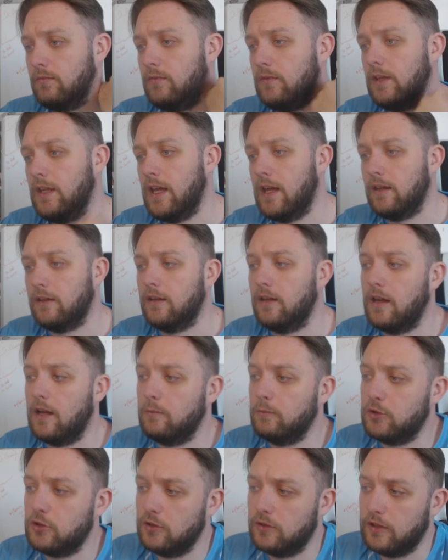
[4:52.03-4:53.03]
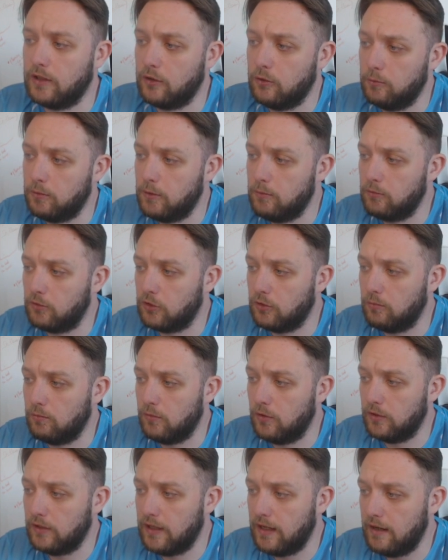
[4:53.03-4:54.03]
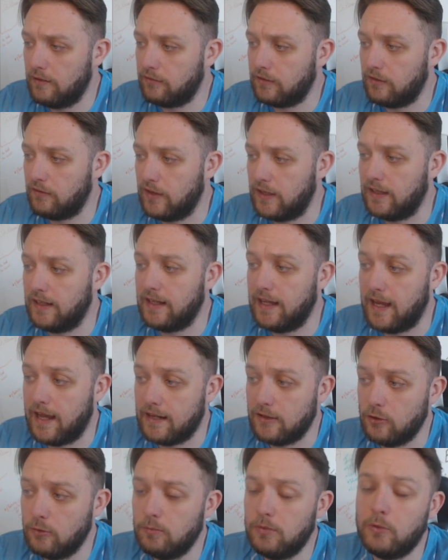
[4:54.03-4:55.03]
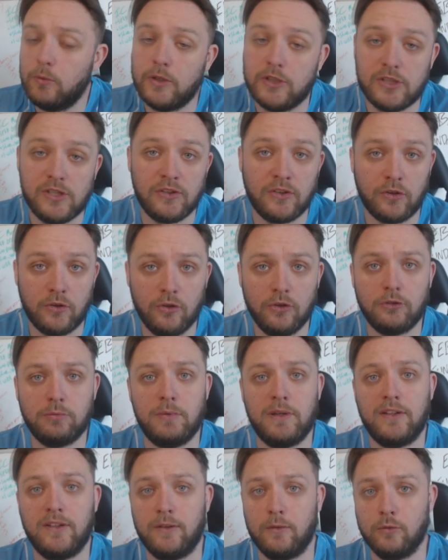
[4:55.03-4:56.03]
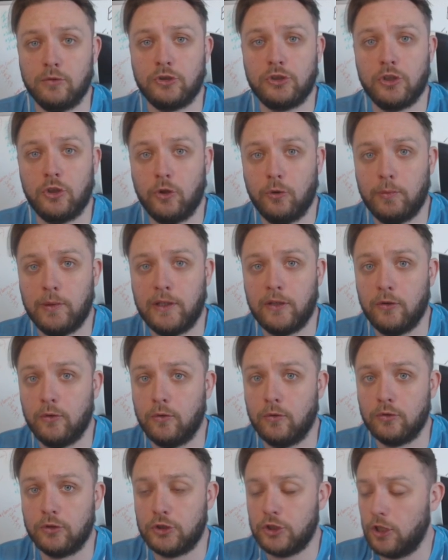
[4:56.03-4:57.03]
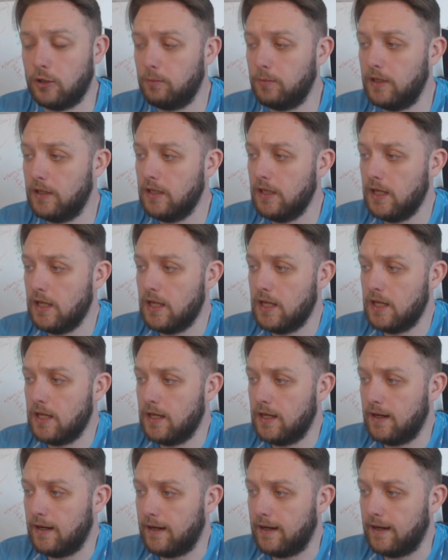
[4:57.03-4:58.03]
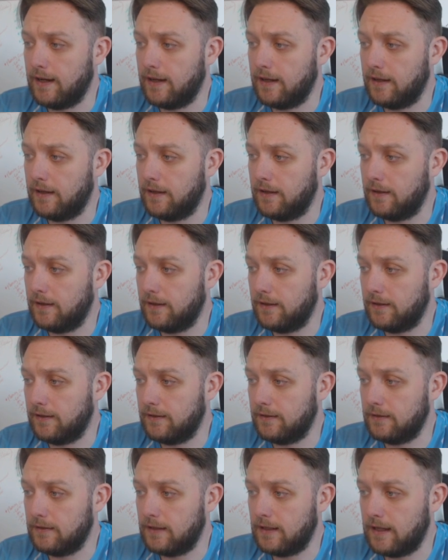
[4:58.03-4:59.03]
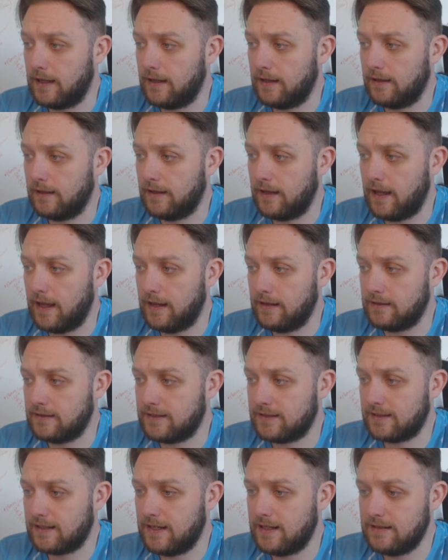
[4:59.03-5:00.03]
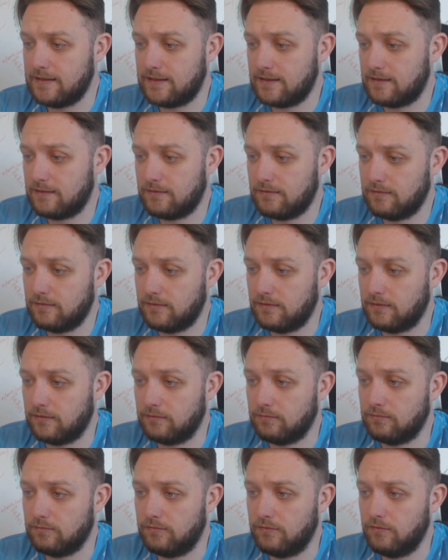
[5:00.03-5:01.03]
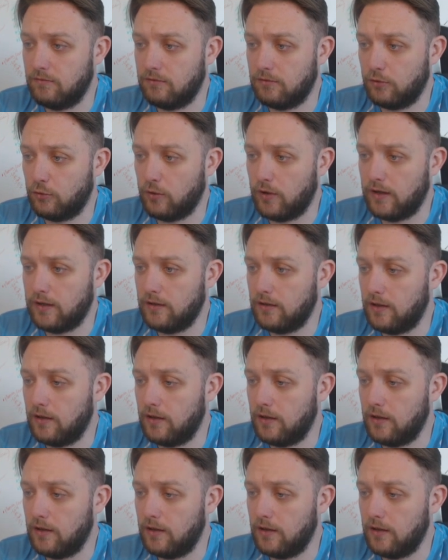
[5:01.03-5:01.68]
Yeah, I'm sure there could be some more. They have given it an EAN number, which is good, means it will show up in Google Shopping. Ed's kids, great.